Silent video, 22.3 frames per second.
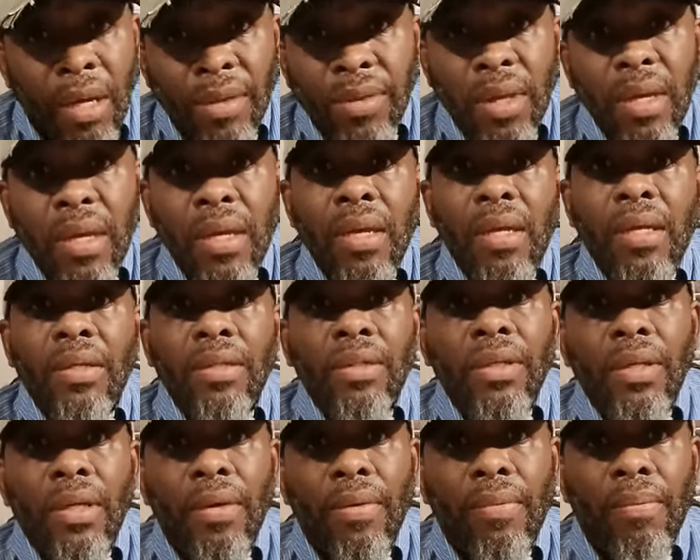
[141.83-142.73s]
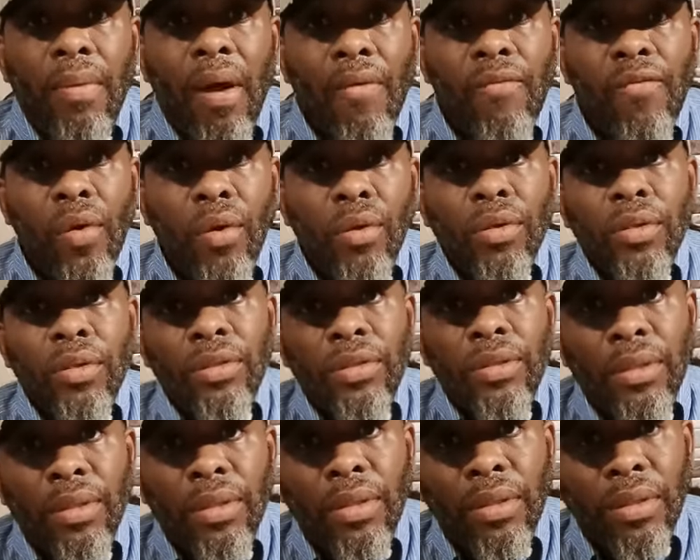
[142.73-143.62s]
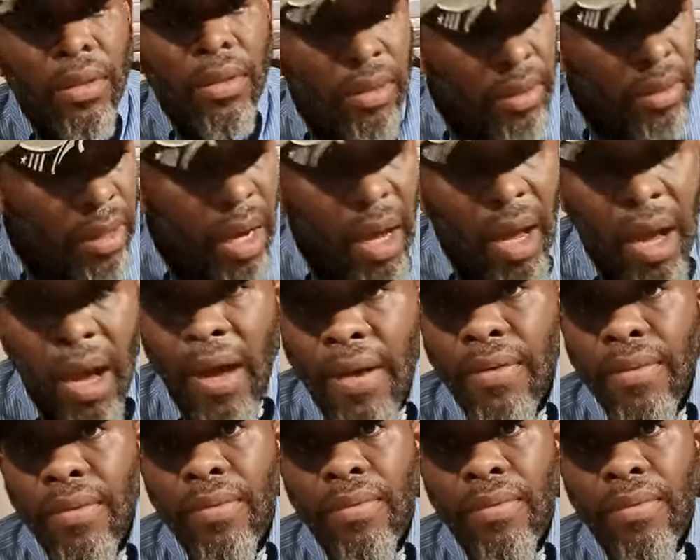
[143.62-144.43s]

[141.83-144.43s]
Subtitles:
focus is God.